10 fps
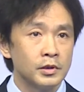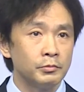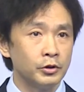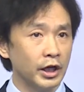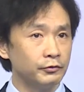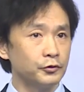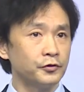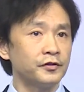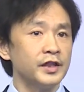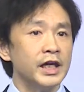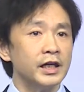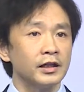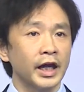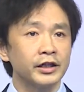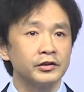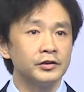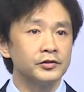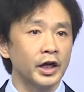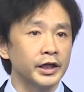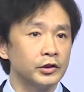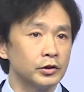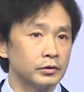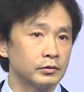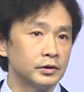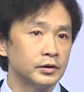But you have to think like a designer.